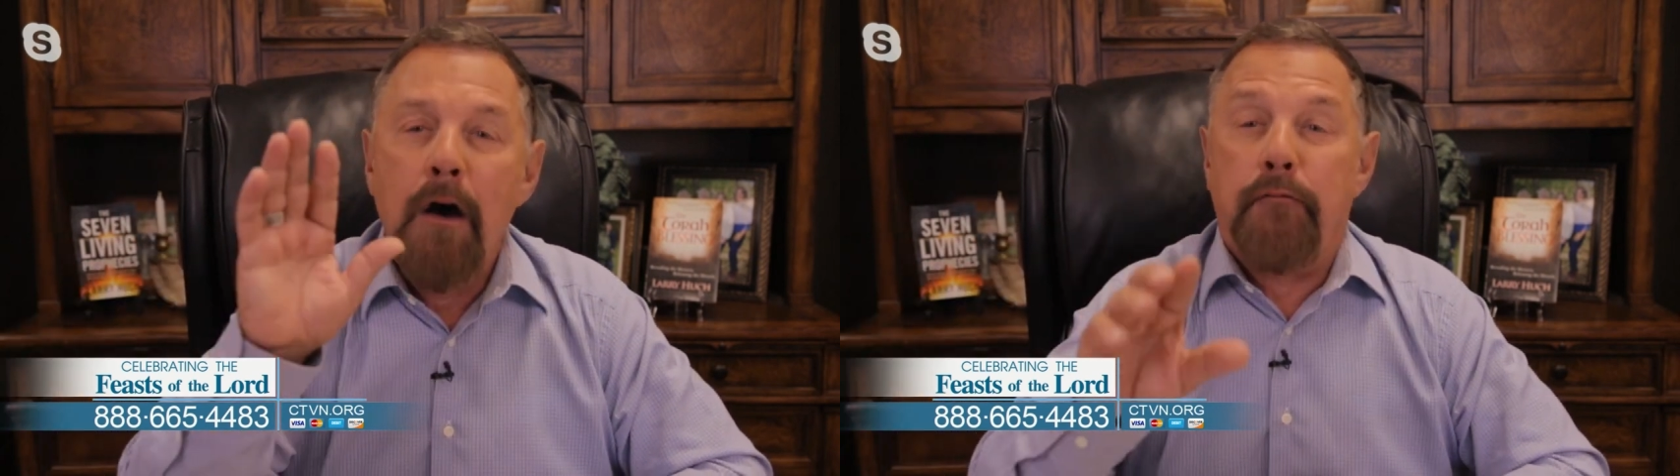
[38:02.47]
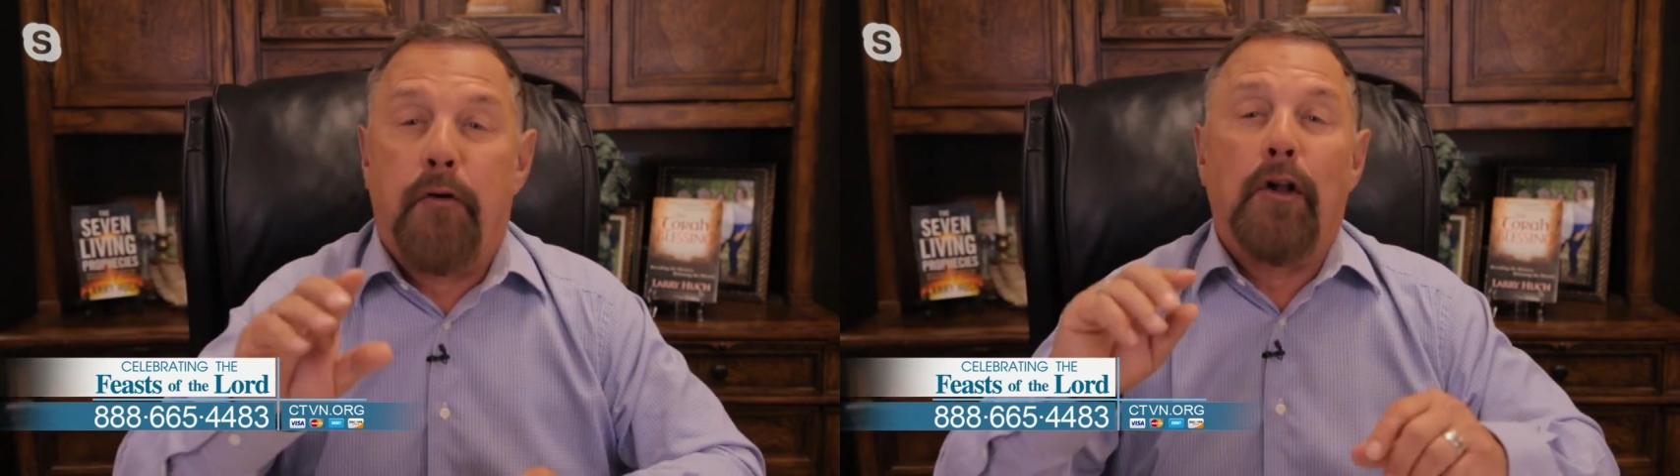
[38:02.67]

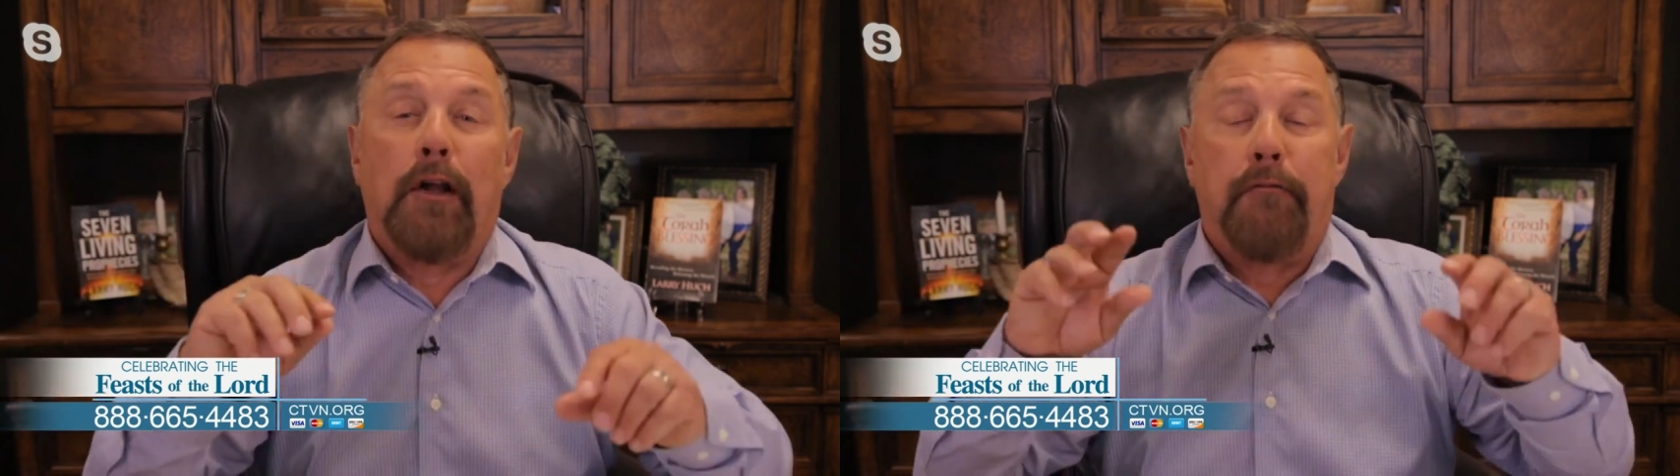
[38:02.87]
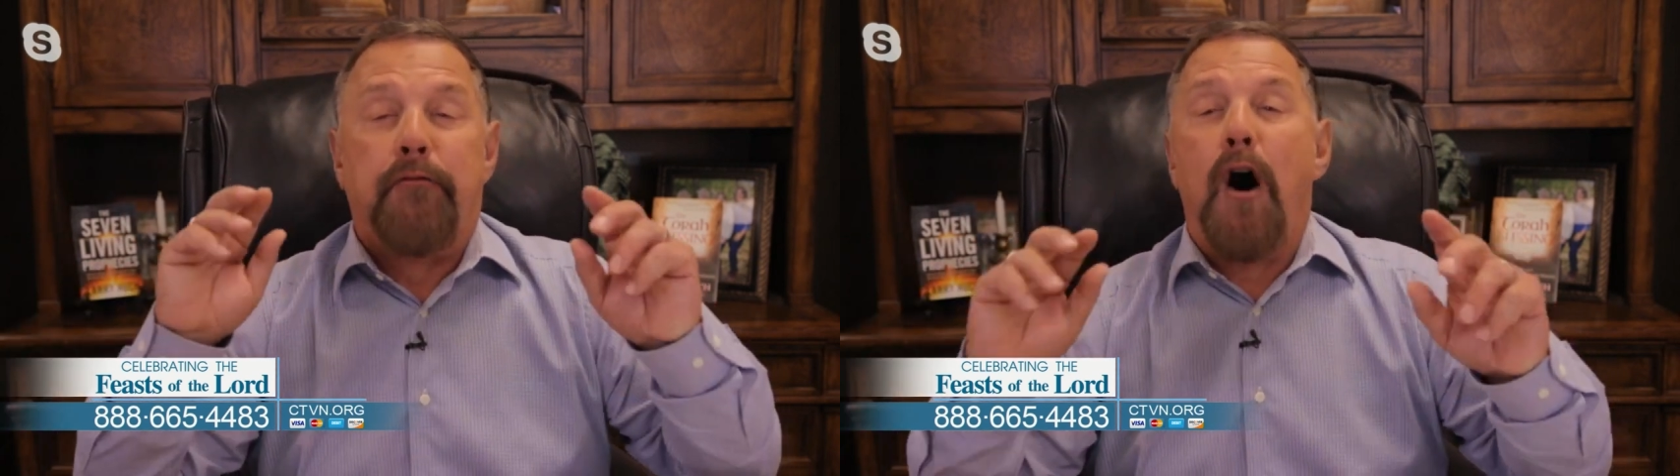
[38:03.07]
full
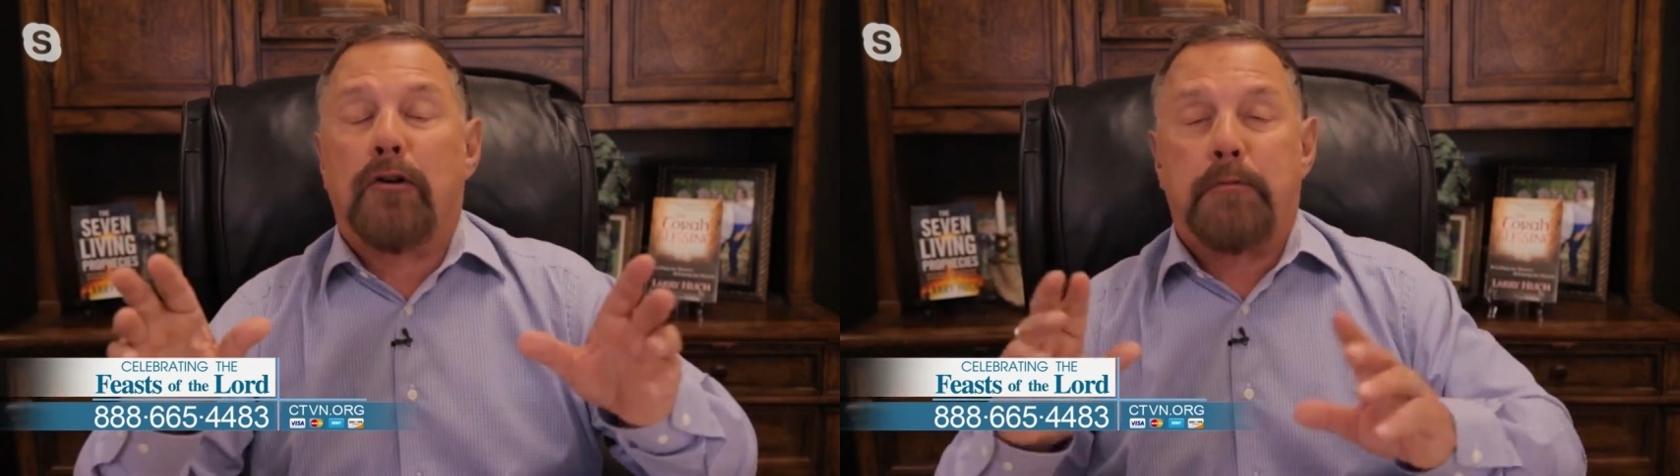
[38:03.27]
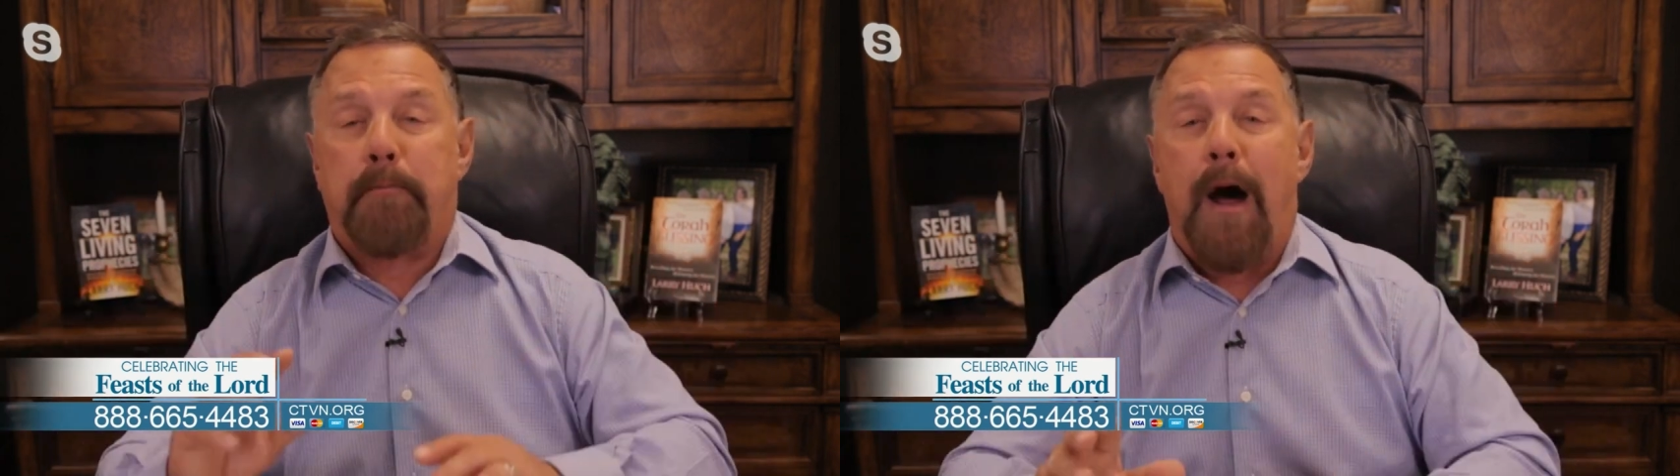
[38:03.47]
of
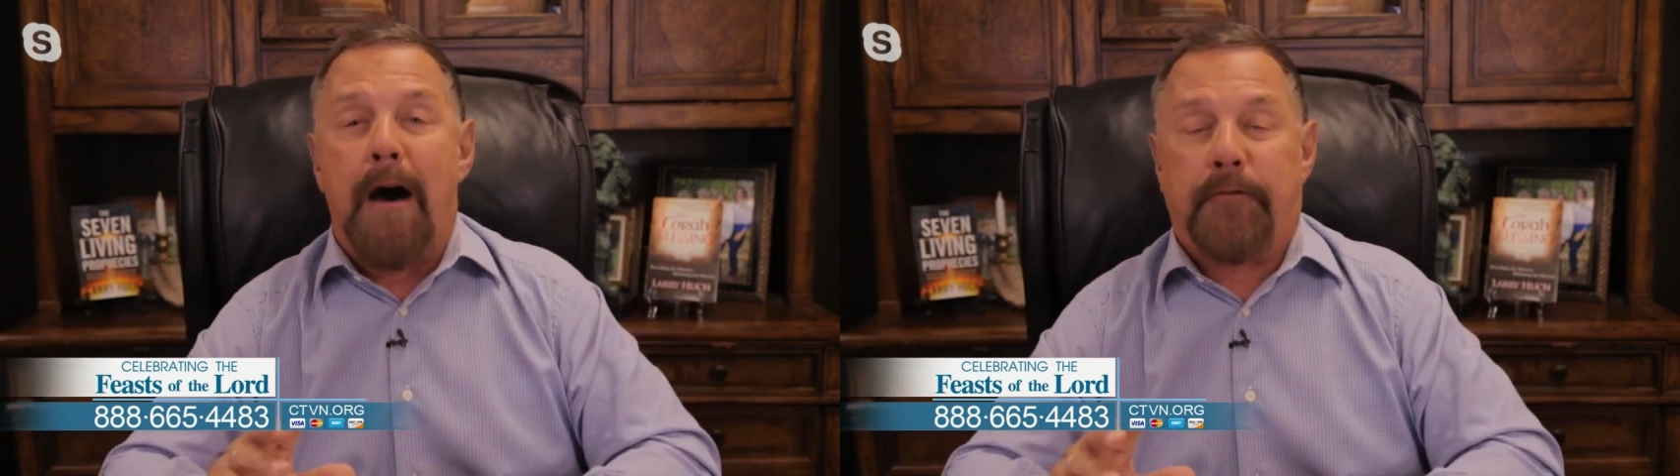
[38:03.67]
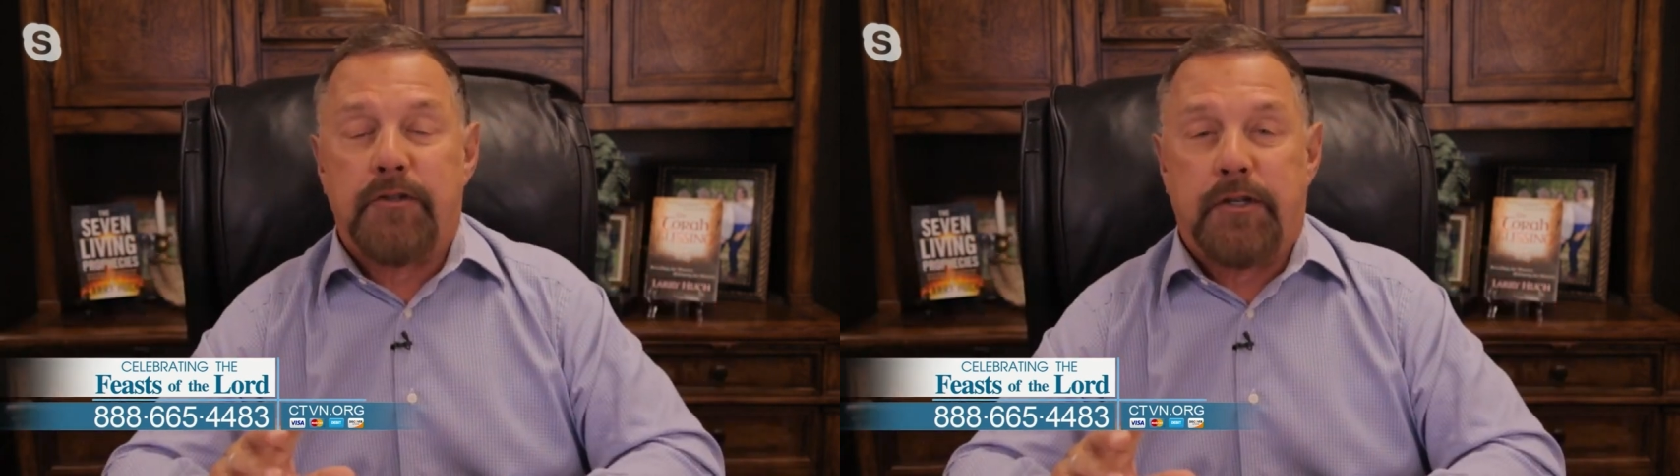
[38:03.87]
false
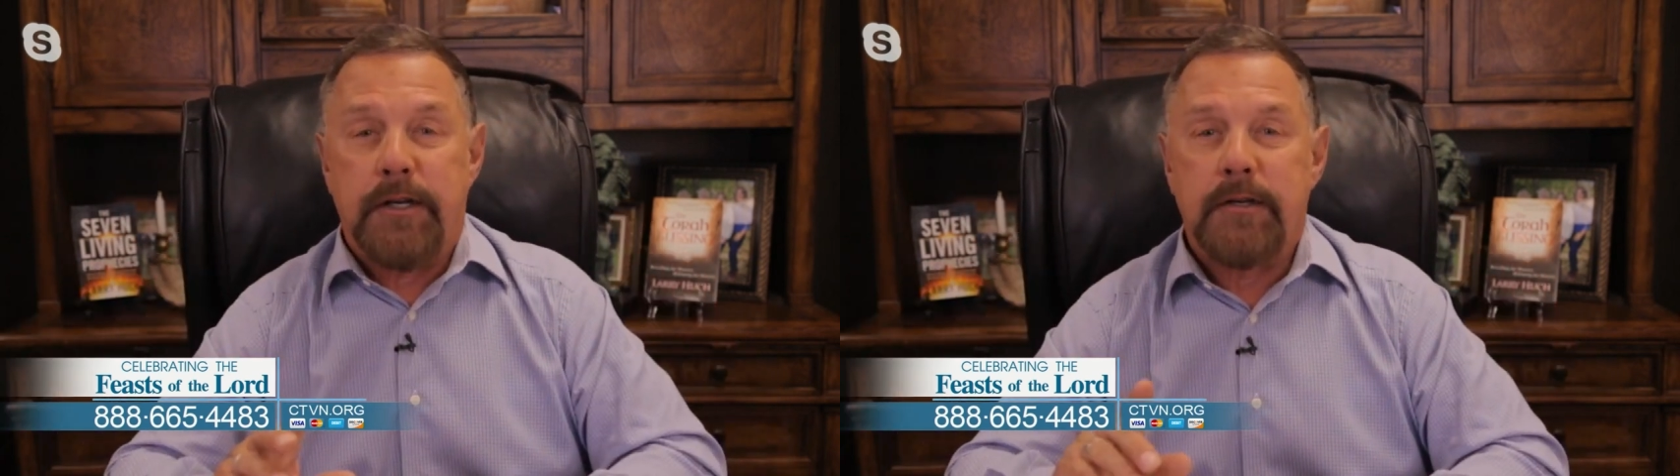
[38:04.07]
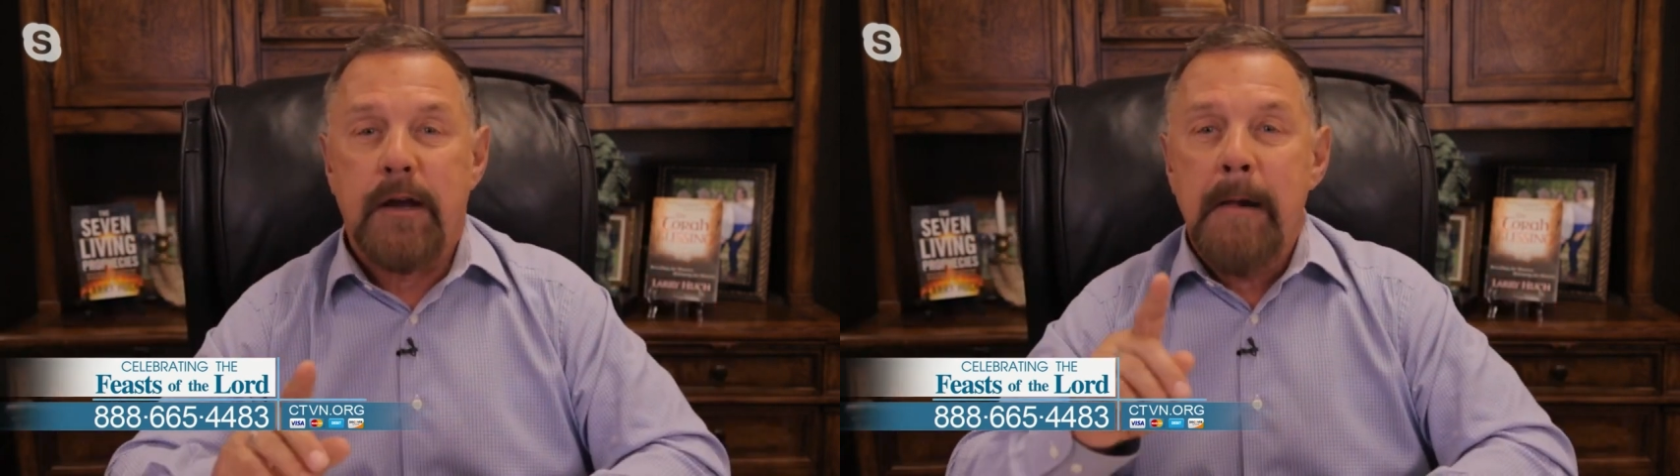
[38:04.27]

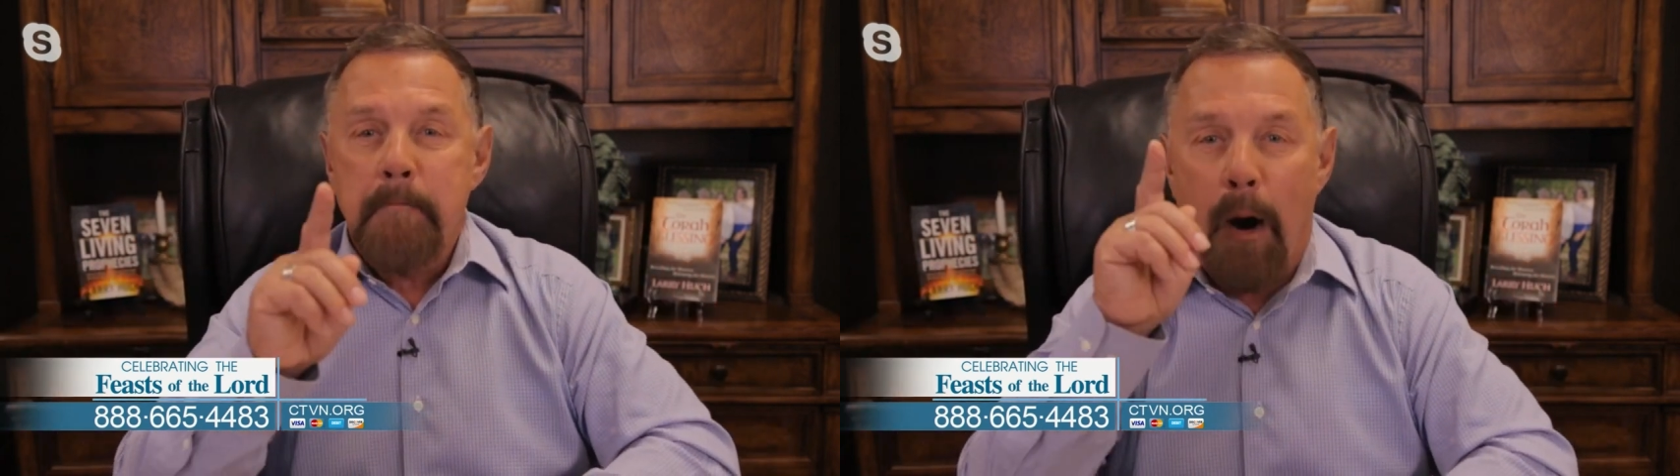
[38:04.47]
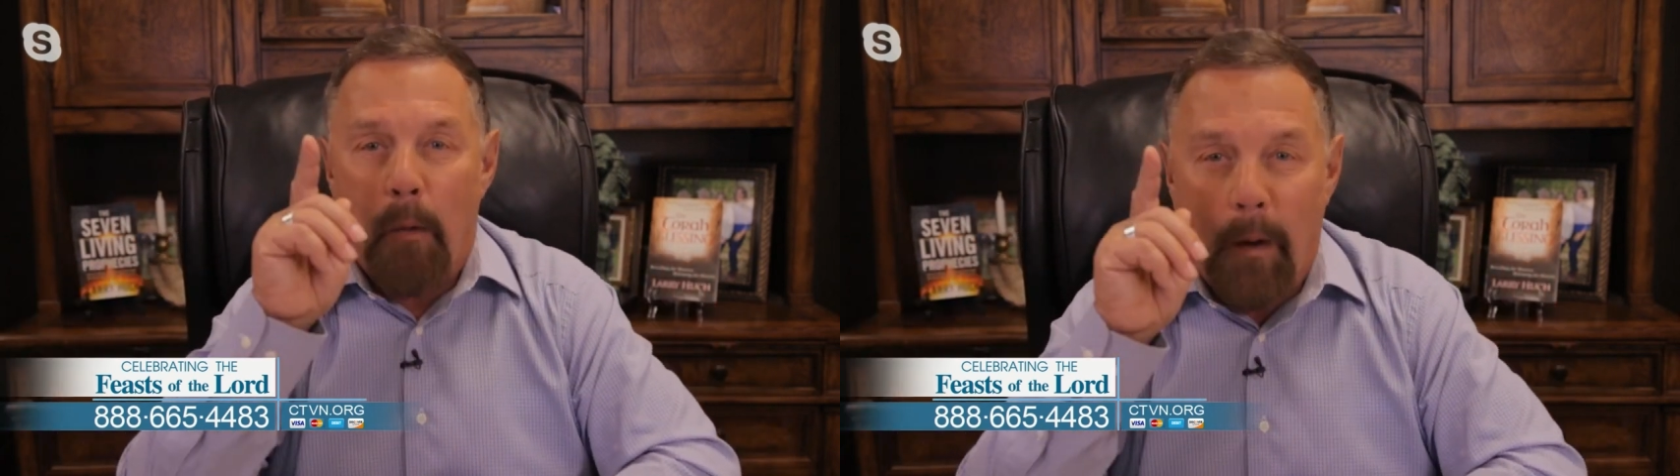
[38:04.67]
prophecies. But